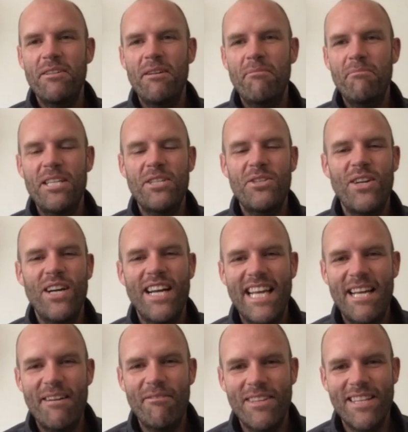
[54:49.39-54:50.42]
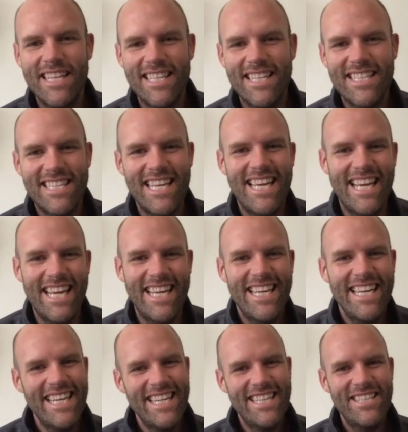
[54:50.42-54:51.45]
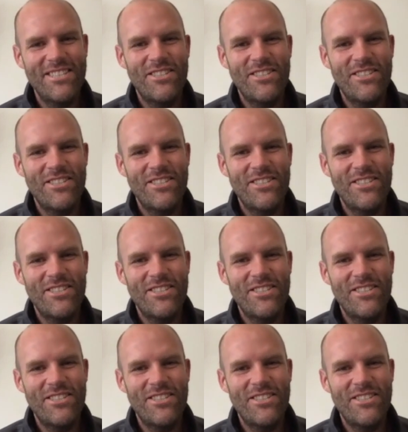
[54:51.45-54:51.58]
I'm gonna try again with this and